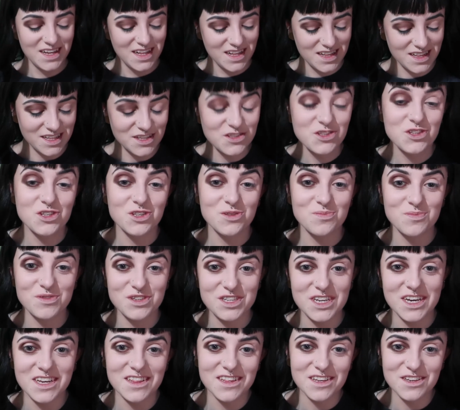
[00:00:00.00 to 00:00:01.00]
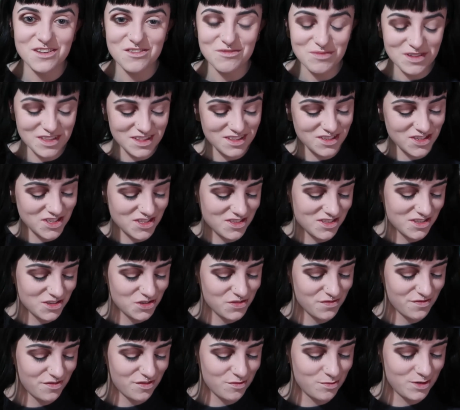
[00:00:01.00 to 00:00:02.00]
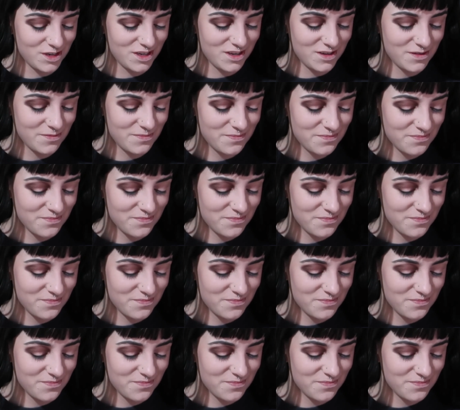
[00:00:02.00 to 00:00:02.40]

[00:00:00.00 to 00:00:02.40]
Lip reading: let's just pretend that you've made the decision for me.